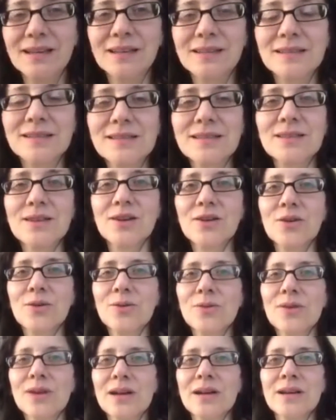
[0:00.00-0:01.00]
So
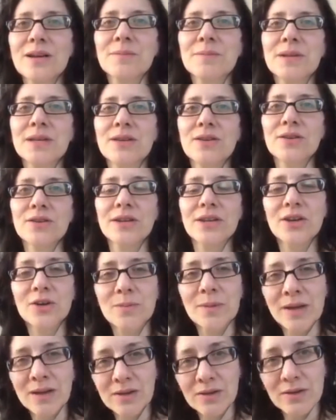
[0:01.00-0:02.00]
um, you're here,
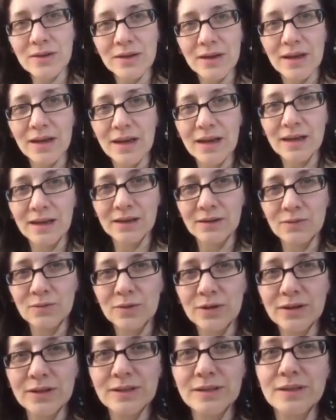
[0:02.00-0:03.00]
Michael. And
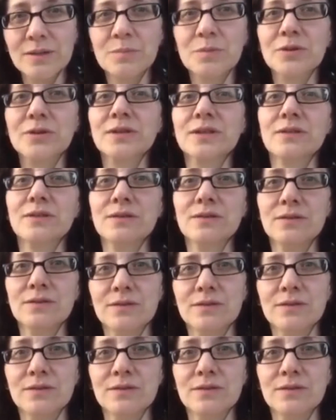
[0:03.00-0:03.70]
where is the person?